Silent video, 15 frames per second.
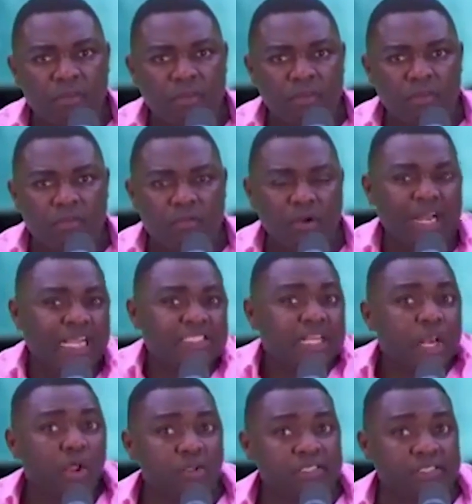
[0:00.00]
What does the
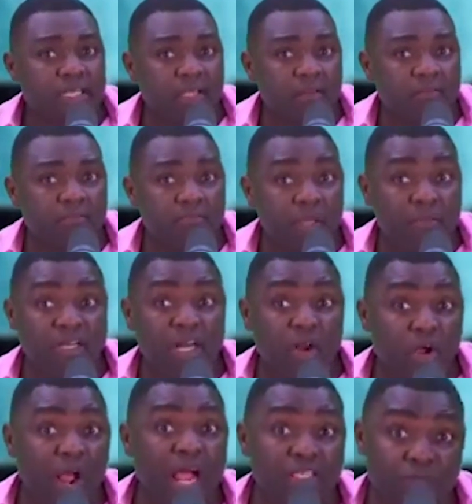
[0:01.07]
law say? Maybe the
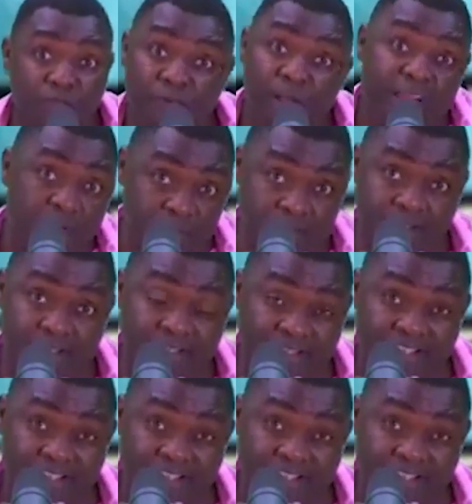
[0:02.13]
law has to fine me.